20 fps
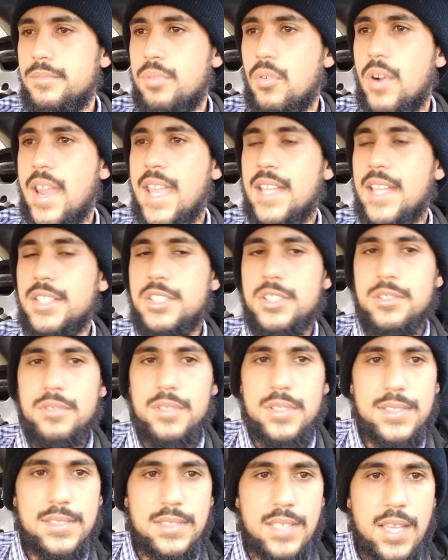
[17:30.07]
branch, you
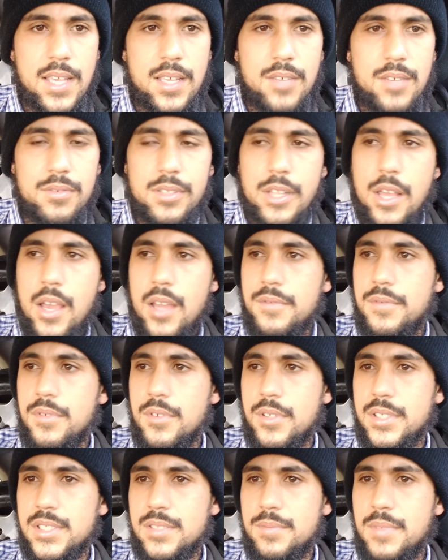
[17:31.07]
could say, of law
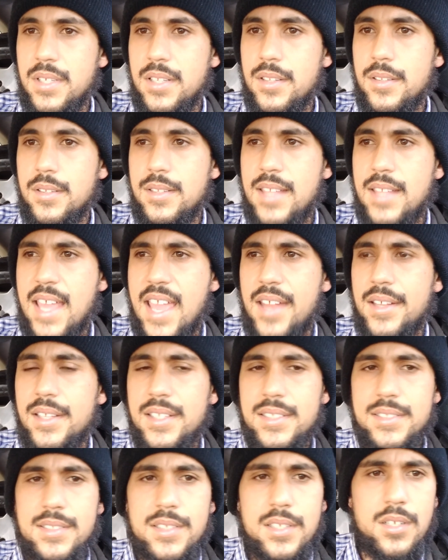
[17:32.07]
enforcement. That
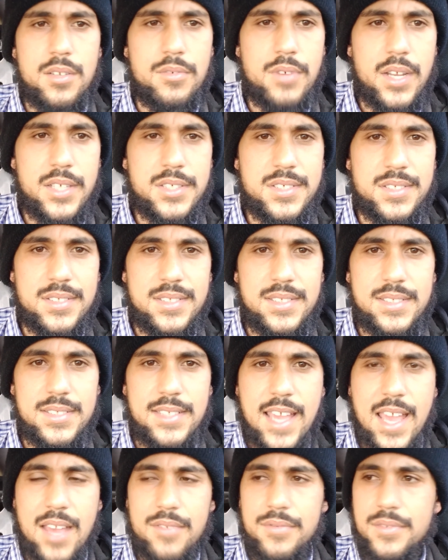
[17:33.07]
is the correction
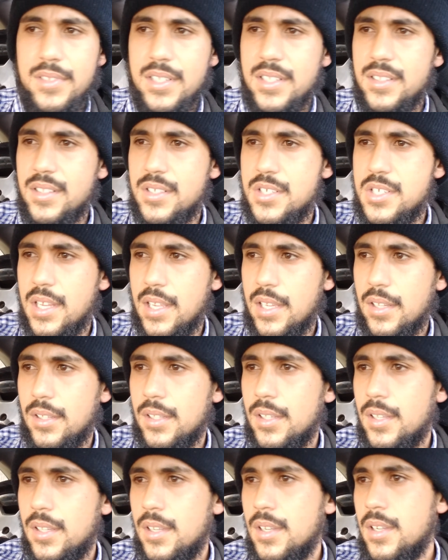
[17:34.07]
staff in the
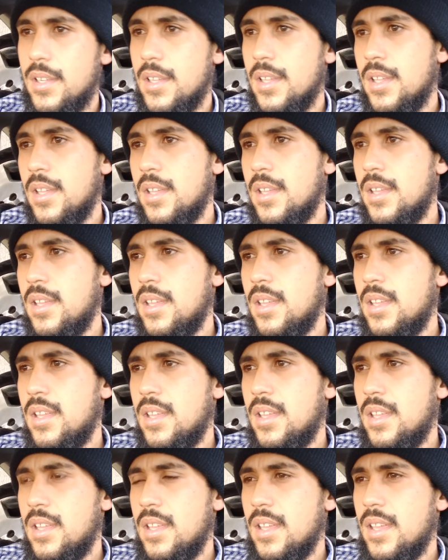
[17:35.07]
jail.
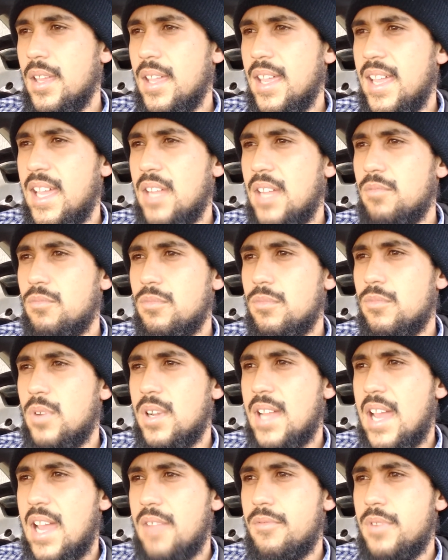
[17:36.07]
And
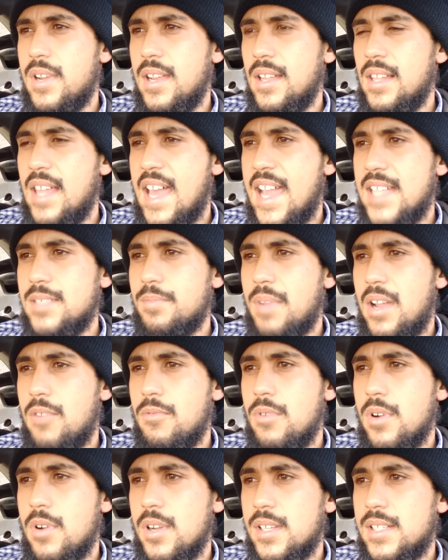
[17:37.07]
what I realized by
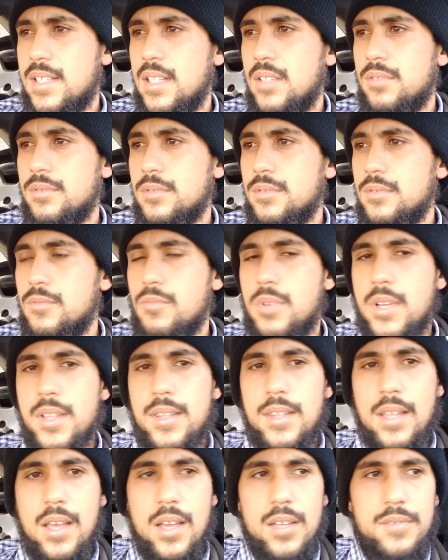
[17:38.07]
working with
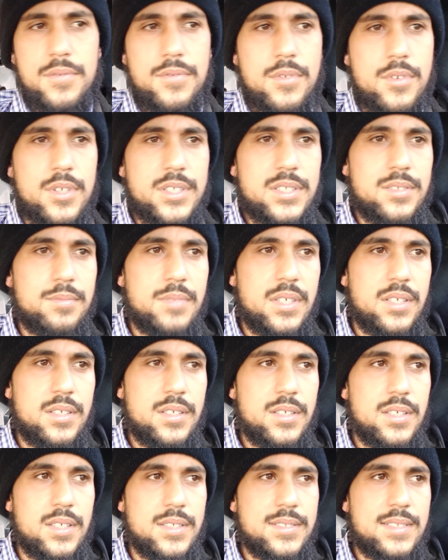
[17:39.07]
law
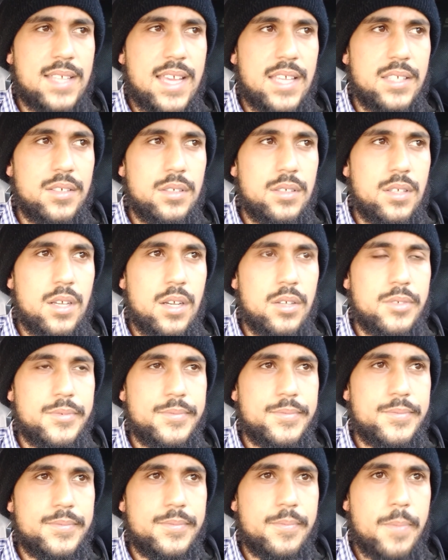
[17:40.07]
enforcement is that, you know,
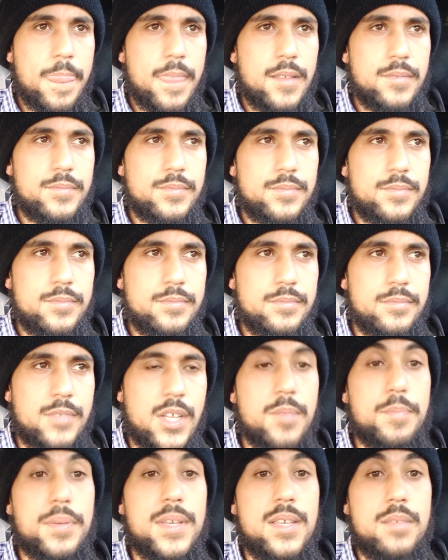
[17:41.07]

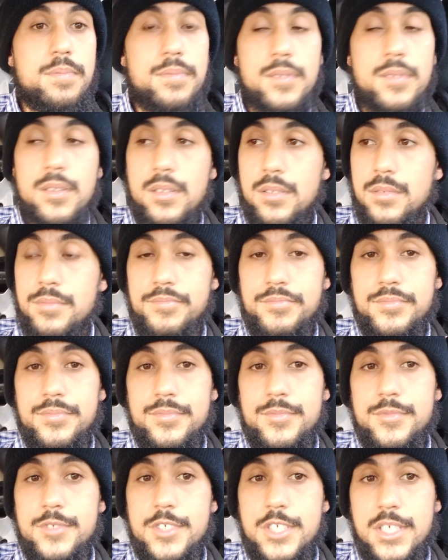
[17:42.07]
they're people
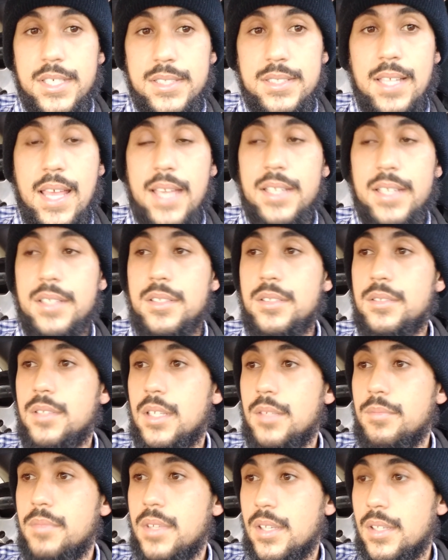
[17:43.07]
just like you
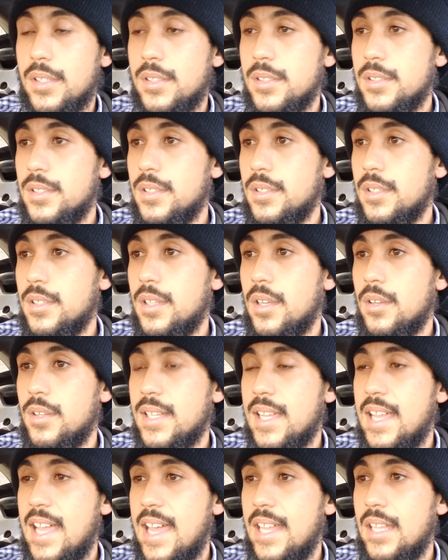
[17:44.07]
and me. You know,
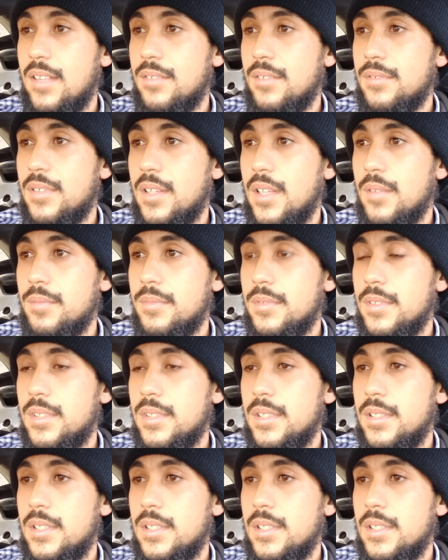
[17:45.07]
it kind of, um,